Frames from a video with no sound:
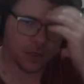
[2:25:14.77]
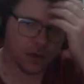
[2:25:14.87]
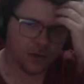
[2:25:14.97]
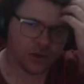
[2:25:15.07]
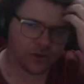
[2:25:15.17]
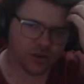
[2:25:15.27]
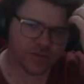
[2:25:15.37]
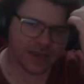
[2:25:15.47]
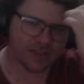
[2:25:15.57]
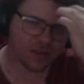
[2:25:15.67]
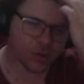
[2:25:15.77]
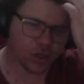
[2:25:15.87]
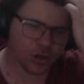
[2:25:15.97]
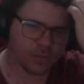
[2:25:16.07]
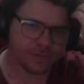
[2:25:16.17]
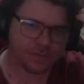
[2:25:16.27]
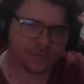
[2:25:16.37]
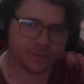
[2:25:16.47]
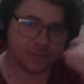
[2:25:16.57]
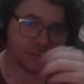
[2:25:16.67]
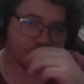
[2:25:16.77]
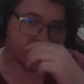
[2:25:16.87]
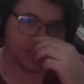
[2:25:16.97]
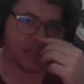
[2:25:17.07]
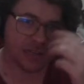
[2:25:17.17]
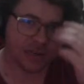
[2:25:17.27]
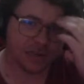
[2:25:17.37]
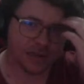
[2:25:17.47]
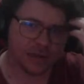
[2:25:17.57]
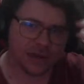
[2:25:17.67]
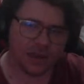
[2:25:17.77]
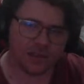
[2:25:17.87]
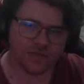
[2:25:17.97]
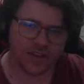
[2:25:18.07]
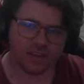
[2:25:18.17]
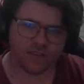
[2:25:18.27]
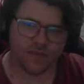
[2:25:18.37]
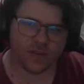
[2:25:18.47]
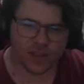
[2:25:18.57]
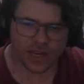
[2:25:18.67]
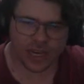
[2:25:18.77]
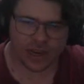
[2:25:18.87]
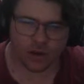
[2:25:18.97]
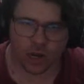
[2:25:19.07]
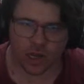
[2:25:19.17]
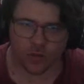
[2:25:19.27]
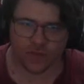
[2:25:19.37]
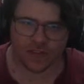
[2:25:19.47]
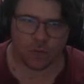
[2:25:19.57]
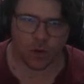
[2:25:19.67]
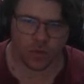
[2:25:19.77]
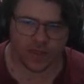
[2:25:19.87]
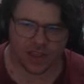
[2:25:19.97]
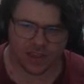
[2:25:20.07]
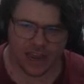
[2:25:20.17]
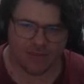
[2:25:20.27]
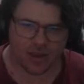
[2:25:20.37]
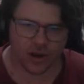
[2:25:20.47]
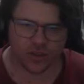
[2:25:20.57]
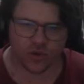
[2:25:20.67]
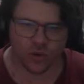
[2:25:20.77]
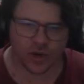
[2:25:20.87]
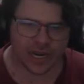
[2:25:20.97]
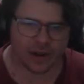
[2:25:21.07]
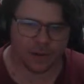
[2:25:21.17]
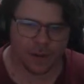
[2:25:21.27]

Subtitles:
So Crisp has the ball. In defensive 50 now. Collingwood, if they want to win this game, they got to score now.